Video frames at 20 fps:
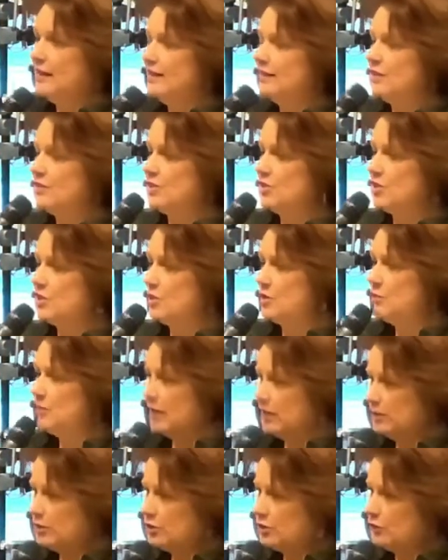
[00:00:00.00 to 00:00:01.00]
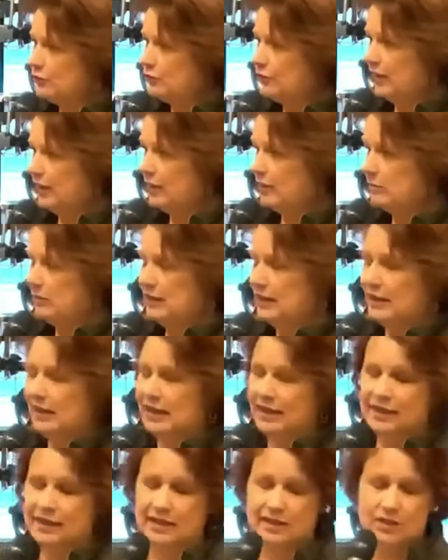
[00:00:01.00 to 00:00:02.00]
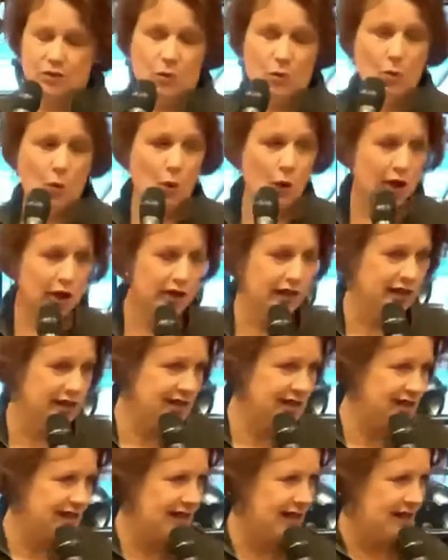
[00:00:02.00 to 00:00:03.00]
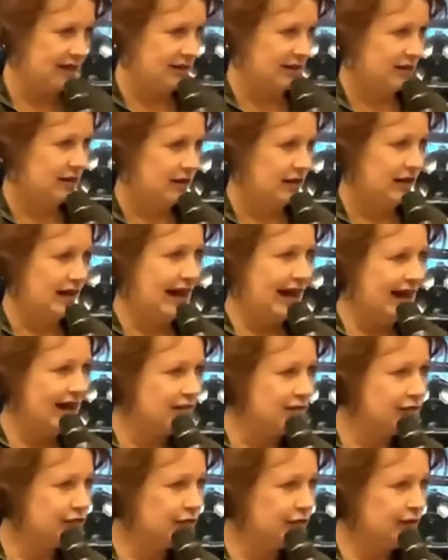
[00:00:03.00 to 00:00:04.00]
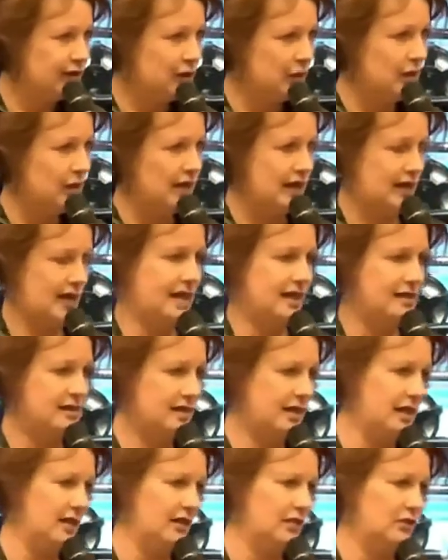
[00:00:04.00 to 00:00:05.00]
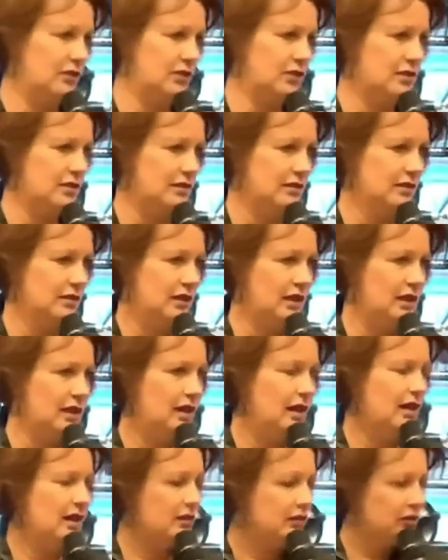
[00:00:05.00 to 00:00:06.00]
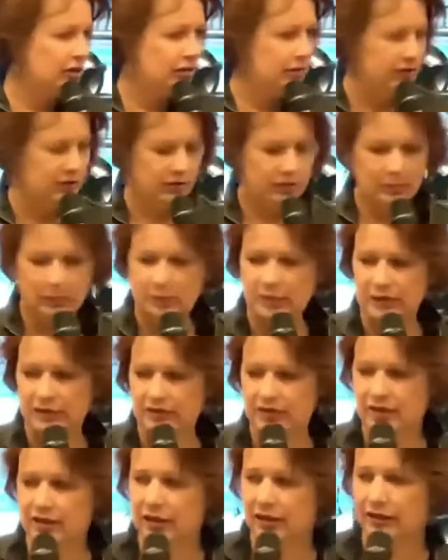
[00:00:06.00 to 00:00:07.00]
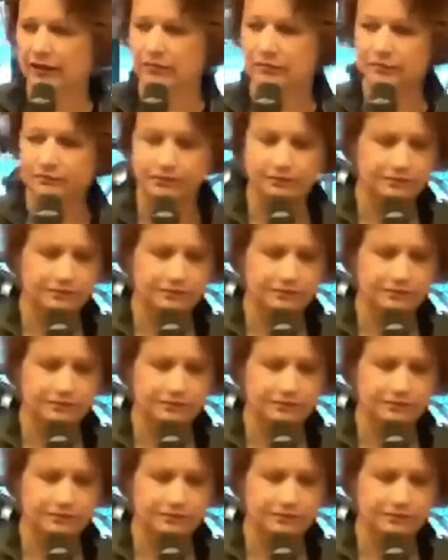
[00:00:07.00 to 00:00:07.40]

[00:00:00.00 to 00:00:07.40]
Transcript: there's a spiritual family that's working together. Everyone has gifts. Lori, will you come up here for a second?